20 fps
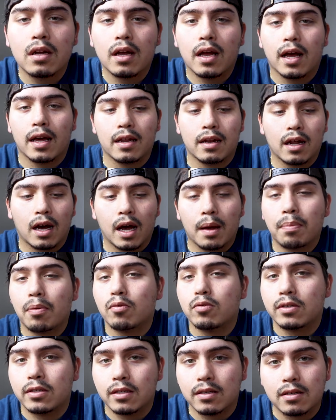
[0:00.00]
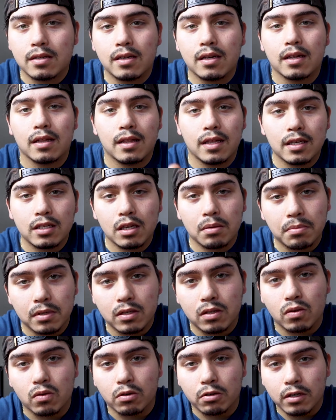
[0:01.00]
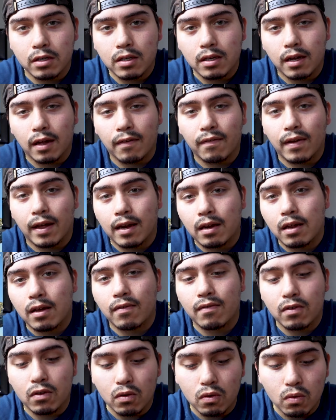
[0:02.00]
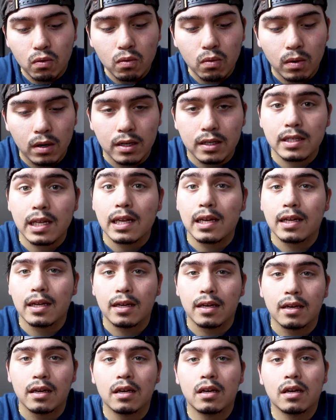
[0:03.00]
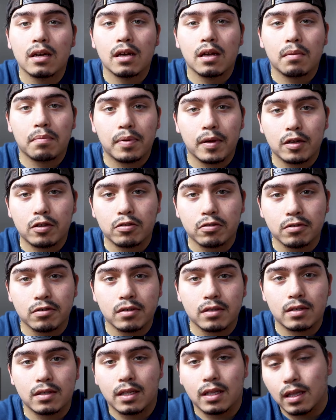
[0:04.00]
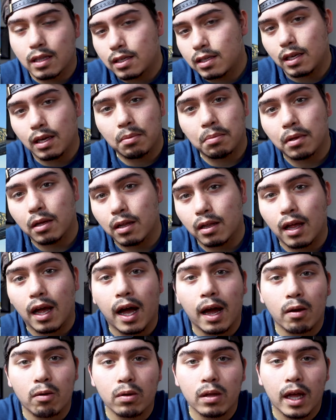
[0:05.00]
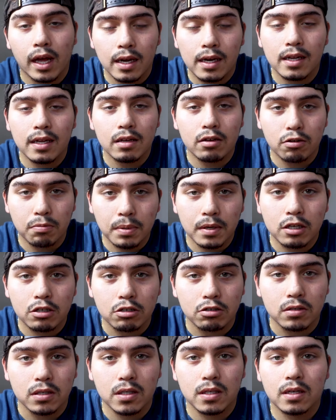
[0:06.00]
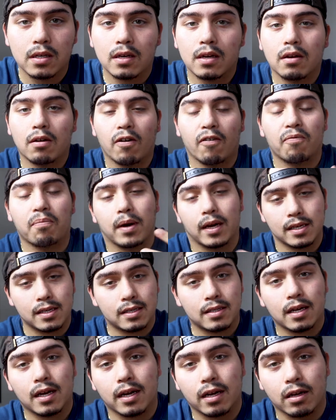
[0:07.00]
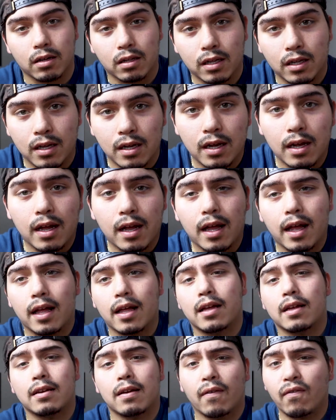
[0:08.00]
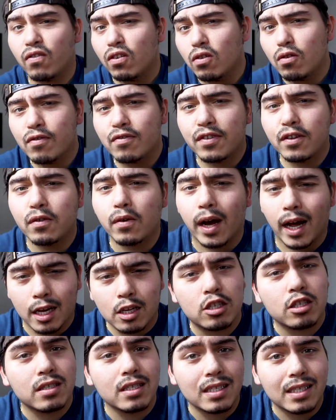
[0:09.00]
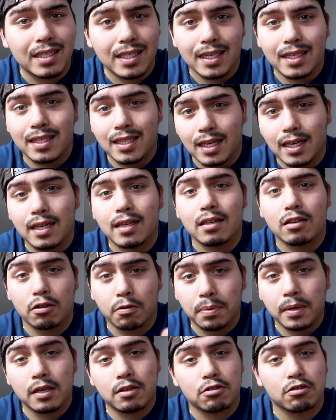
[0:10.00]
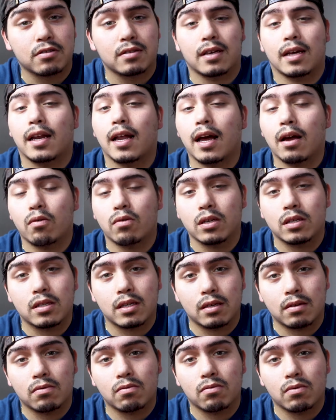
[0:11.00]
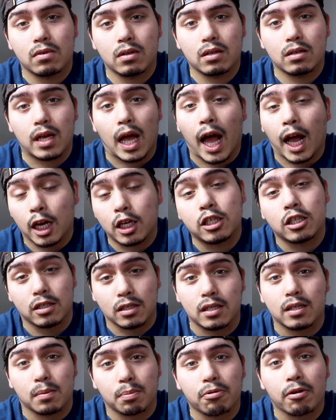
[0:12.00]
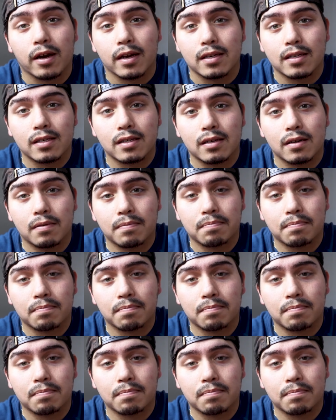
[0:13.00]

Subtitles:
And I posted this on my story. If any of you want to send in pictures to this email, I will edit your pictures with my style. And a few of you actually sent in your pictures, and I was actually surprised.